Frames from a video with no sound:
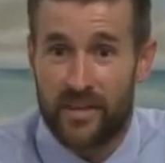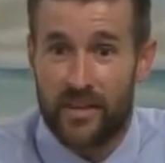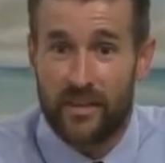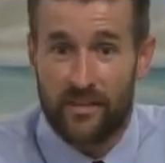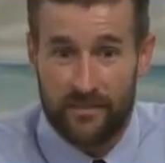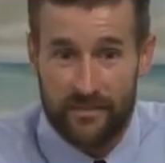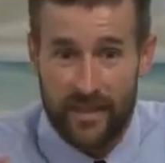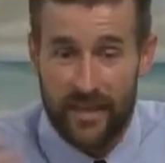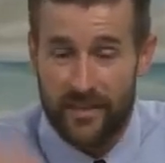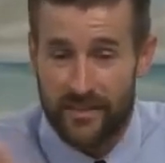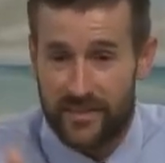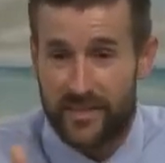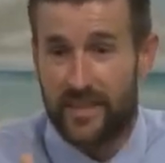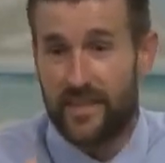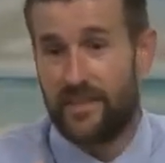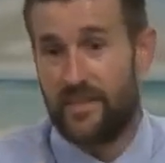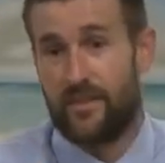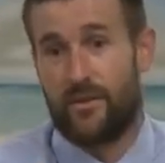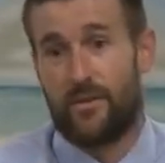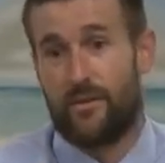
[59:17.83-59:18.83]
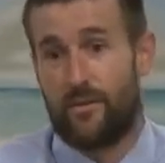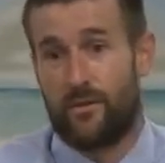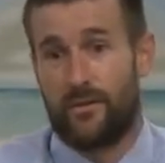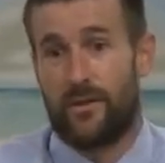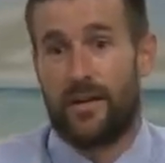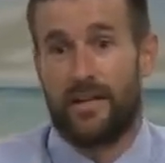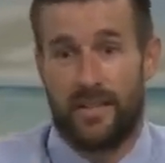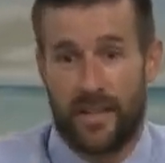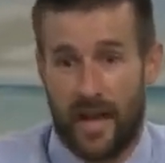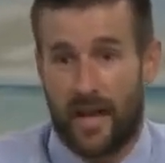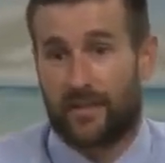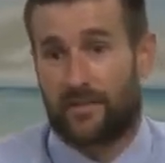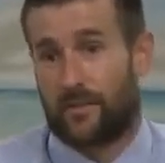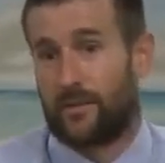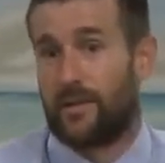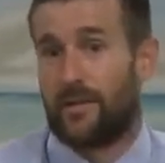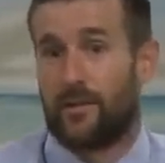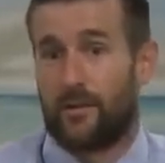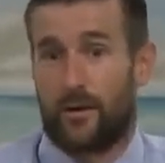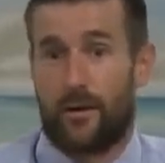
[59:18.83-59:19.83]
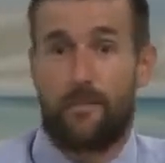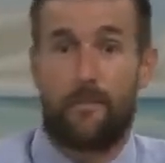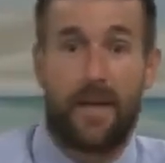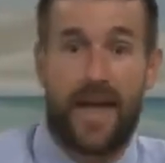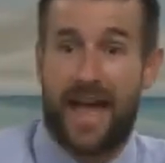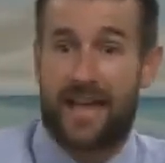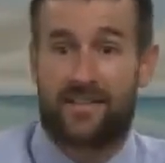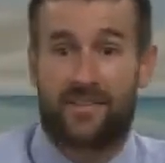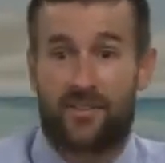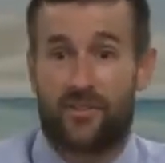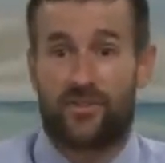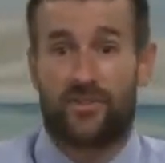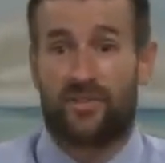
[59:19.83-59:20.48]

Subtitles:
they'll send you a doctorate or a master's